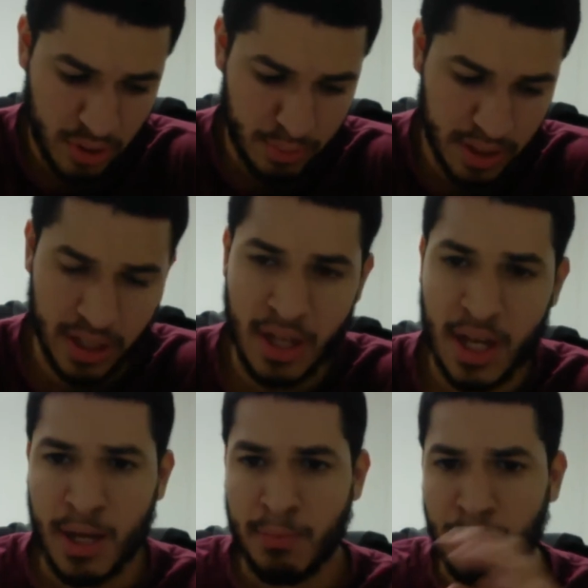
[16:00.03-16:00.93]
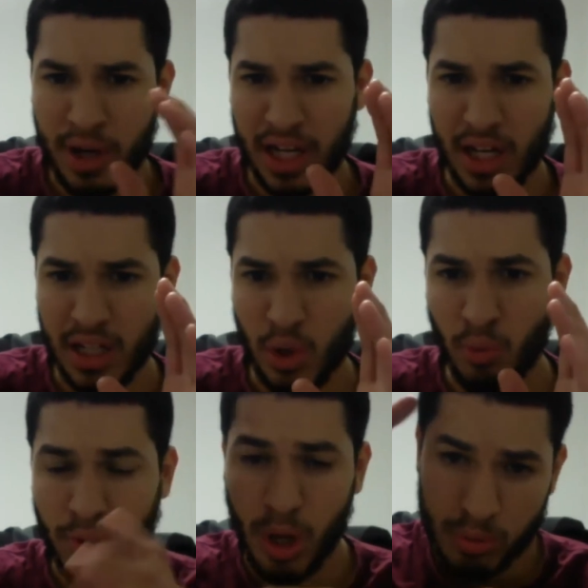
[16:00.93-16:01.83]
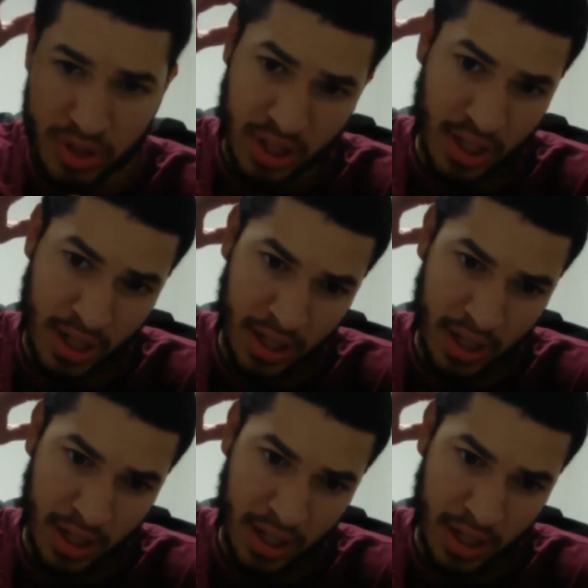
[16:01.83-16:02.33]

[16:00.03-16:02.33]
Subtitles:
to be putting a little note.